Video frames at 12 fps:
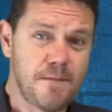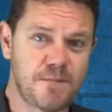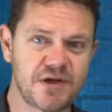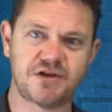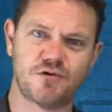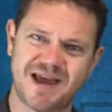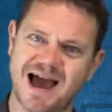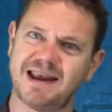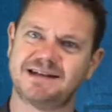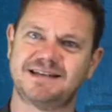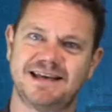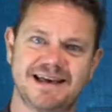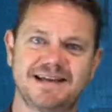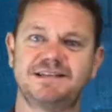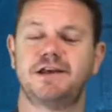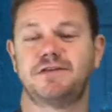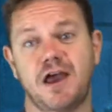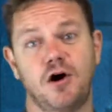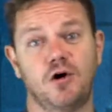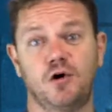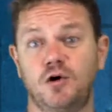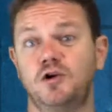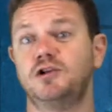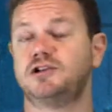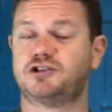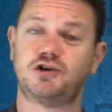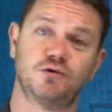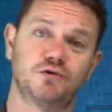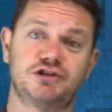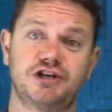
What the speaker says: But the reality is they are all tools